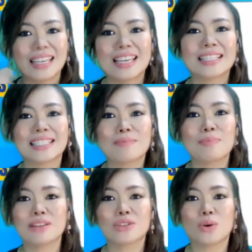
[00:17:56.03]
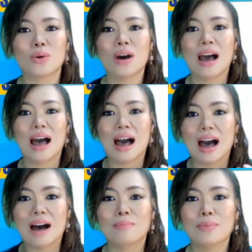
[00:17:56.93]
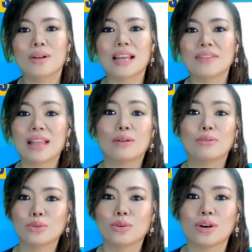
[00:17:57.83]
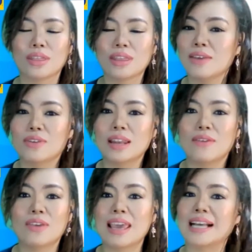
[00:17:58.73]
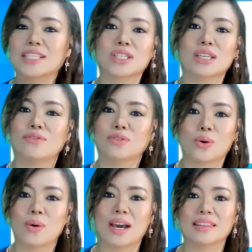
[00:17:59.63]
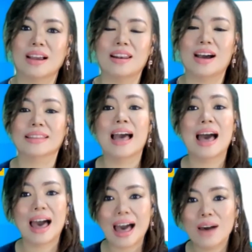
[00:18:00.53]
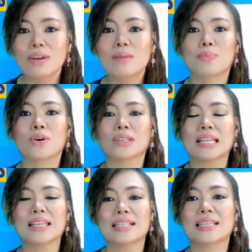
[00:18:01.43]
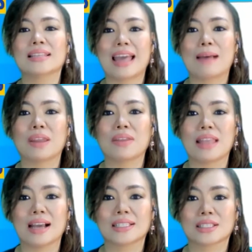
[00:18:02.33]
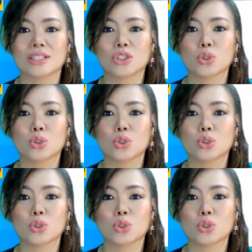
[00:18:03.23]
he's simply so humble and down to earth, even if he achieved quite a lot. How important is it, Captain Dexter,